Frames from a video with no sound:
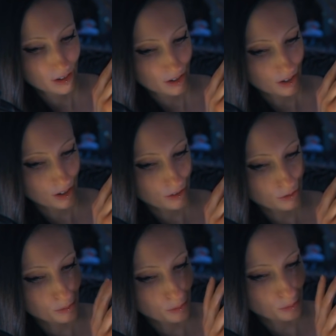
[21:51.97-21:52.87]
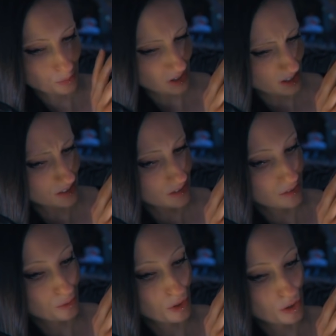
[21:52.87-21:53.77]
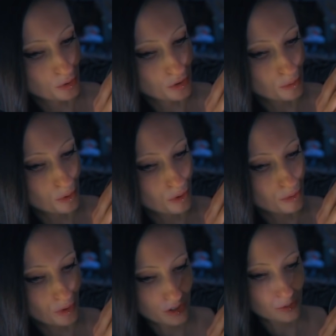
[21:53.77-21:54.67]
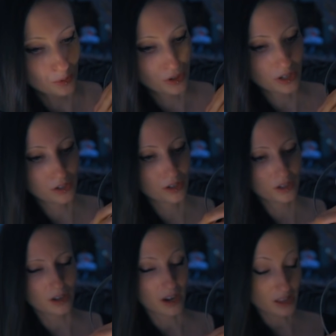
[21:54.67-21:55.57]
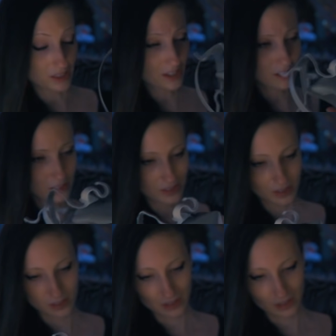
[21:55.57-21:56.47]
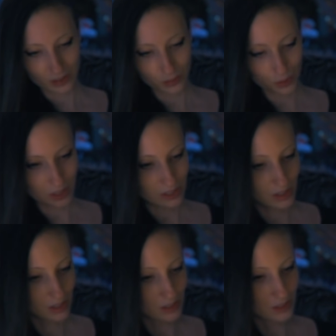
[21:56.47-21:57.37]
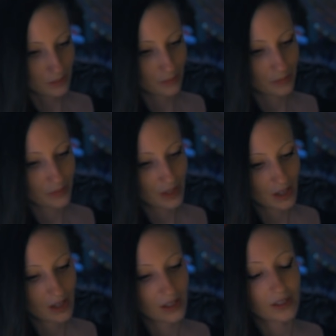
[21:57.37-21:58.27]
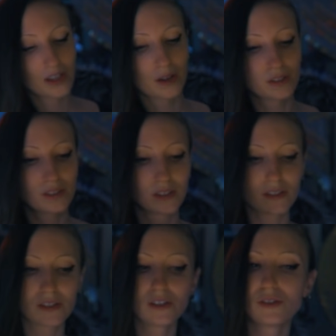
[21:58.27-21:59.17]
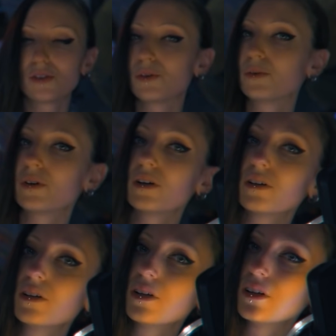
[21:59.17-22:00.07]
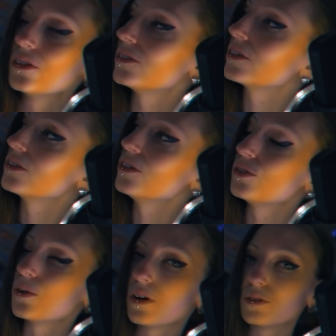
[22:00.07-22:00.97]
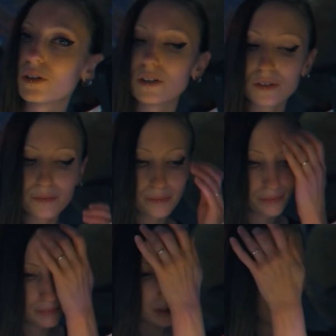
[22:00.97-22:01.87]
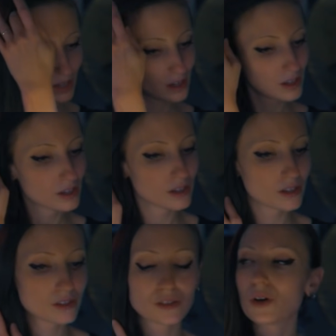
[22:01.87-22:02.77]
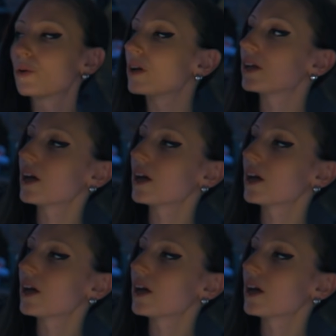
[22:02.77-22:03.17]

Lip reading: half piece reusable respirator. I think it's, what is it? Yeah, 6200. So it